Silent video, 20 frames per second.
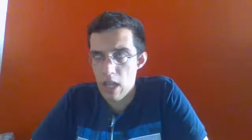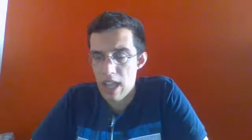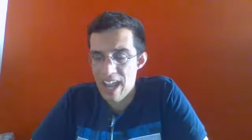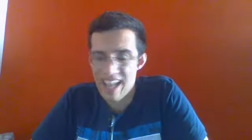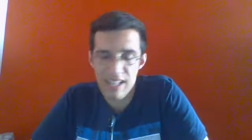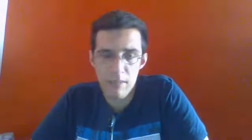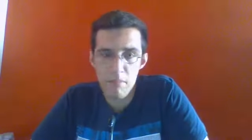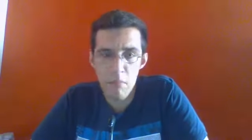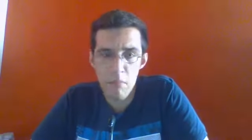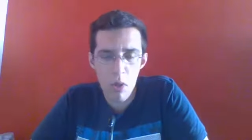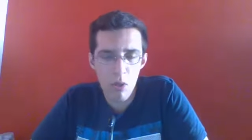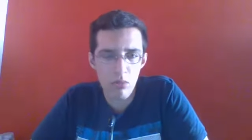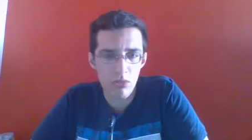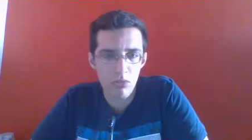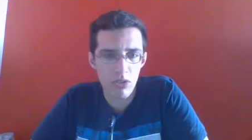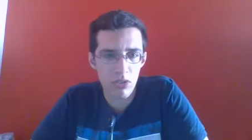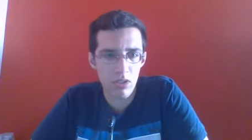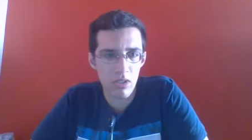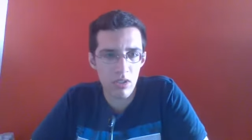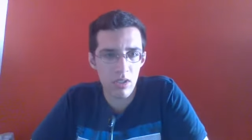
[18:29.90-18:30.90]
At
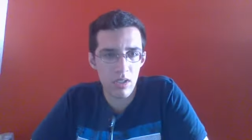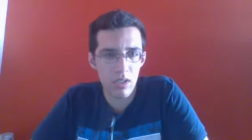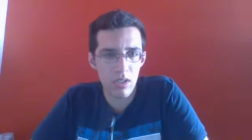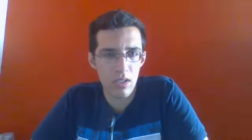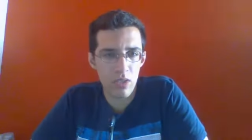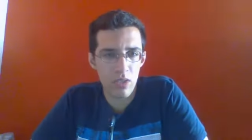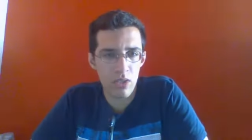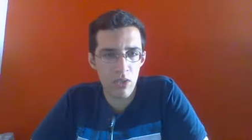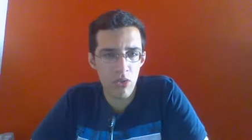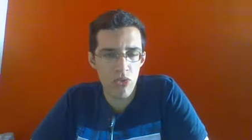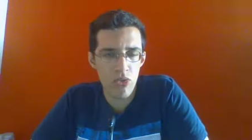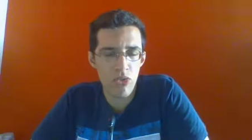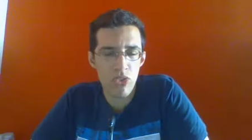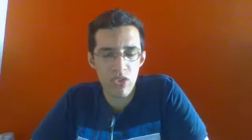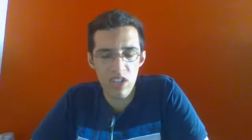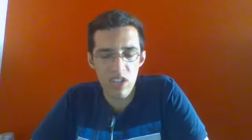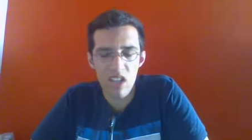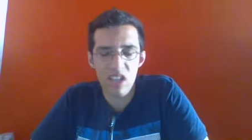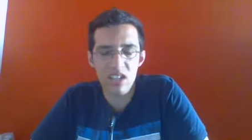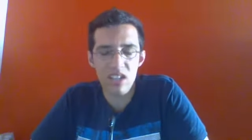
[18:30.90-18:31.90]
most, to
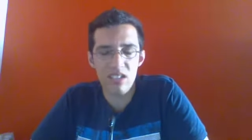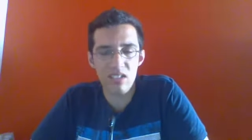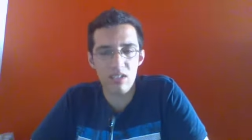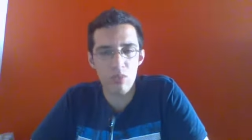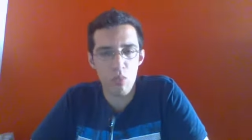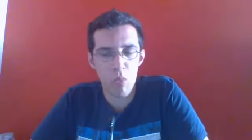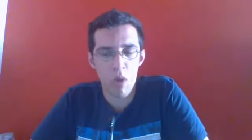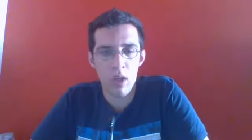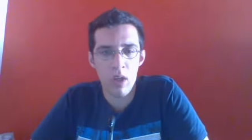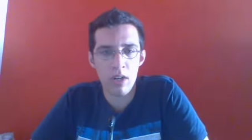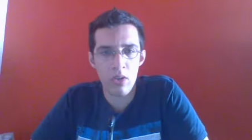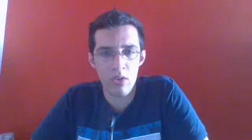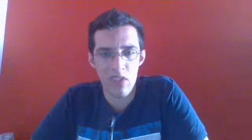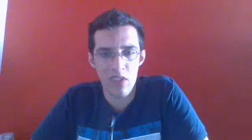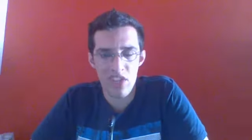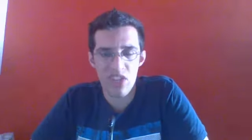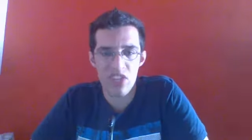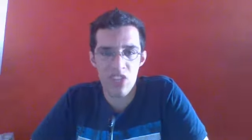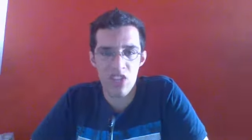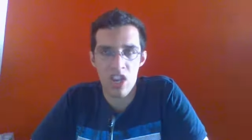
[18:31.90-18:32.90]
start Wano
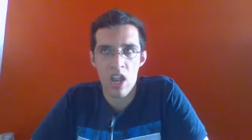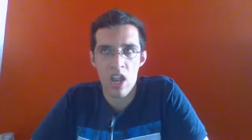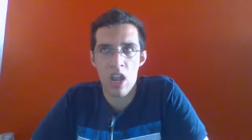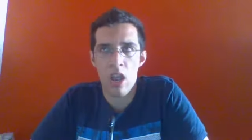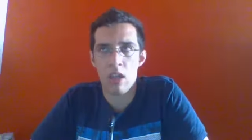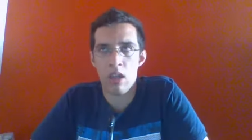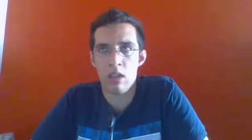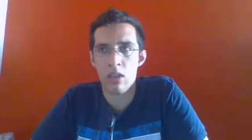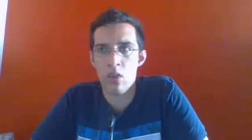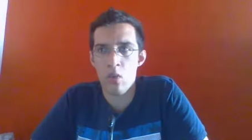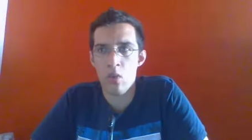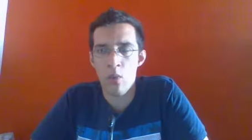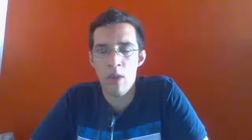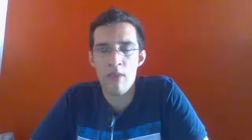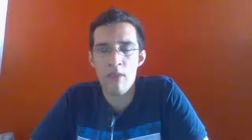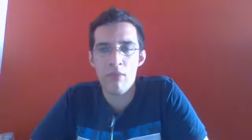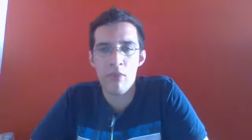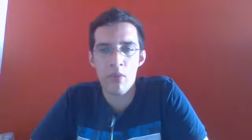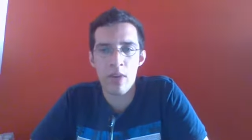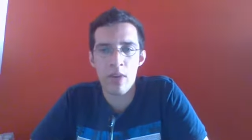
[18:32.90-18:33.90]
this year, the
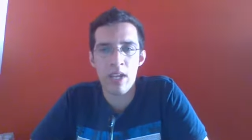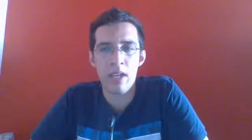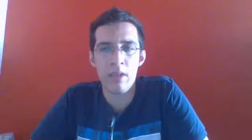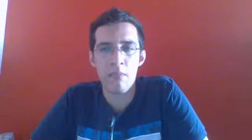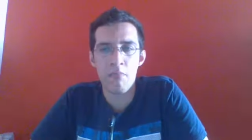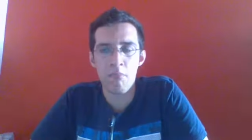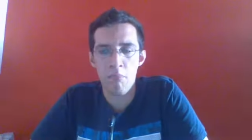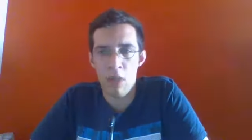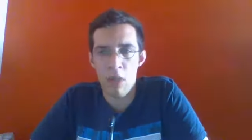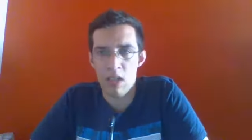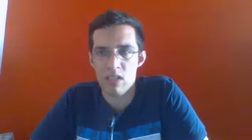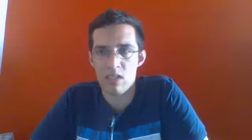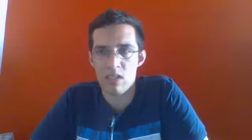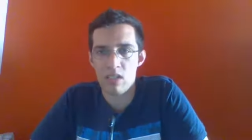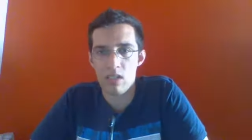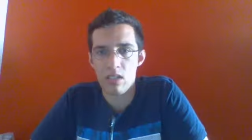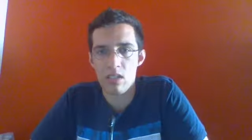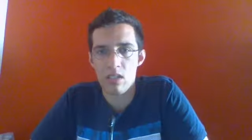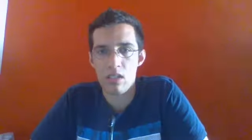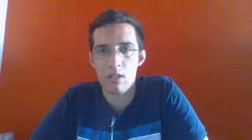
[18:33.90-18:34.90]
reverie
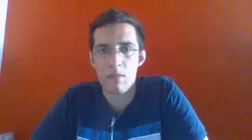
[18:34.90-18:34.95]
must